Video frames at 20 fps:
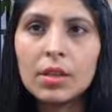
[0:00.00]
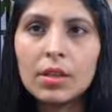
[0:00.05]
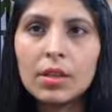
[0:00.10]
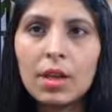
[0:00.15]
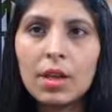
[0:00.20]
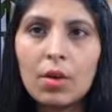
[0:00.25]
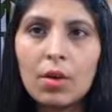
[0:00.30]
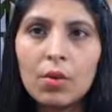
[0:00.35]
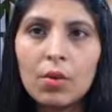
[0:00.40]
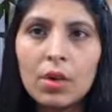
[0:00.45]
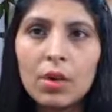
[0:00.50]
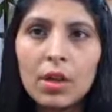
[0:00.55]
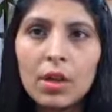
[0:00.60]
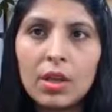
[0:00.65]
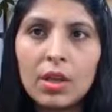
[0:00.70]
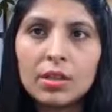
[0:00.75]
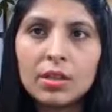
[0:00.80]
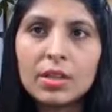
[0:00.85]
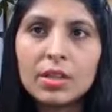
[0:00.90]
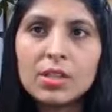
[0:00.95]
Now
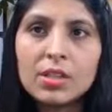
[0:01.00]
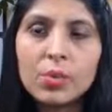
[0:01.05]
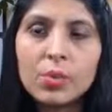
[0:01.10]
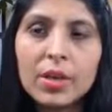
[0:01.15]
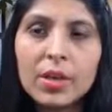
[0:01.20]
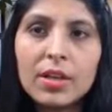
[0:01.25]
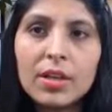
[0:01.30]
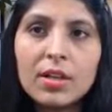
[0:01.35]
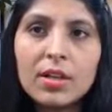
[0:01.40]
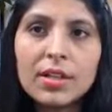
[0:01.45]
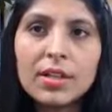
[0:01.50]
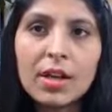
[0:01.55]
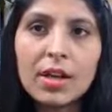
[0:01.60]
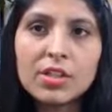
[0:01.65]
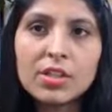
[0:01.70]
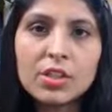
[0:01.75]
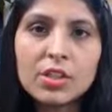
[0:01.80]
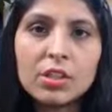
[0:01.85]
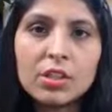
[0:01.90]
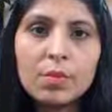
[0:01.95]
this vehicle
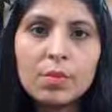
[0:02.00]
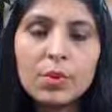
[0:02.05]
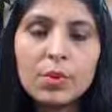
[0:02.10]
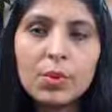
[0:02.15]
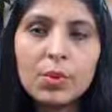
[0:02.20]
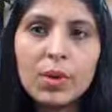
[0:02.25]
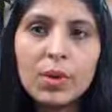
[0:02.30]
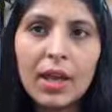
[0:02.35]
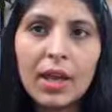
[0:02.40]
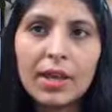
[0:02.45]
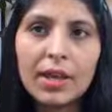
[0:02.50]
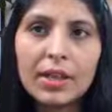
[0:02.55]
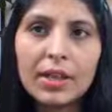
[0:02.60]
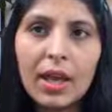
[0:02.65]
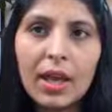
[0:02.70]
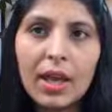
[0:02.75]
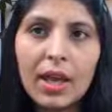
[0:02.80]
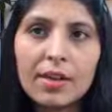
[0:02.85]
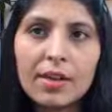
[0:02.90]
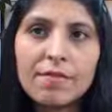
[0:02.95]
touched the blue
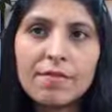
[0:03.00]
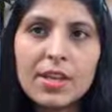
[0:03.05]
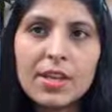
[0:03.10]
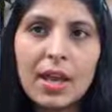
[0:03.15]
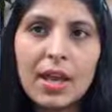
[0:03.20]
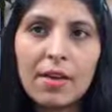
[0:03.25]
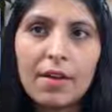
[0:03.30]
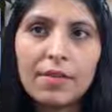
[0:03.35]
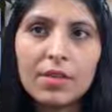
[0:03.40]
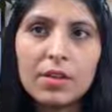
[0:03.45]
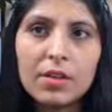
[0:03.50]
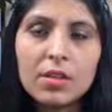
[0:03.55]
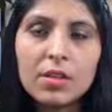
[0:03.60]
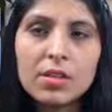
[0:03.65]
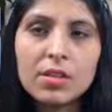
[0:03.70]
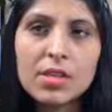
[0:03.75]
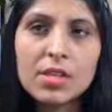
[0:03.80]
line and we have a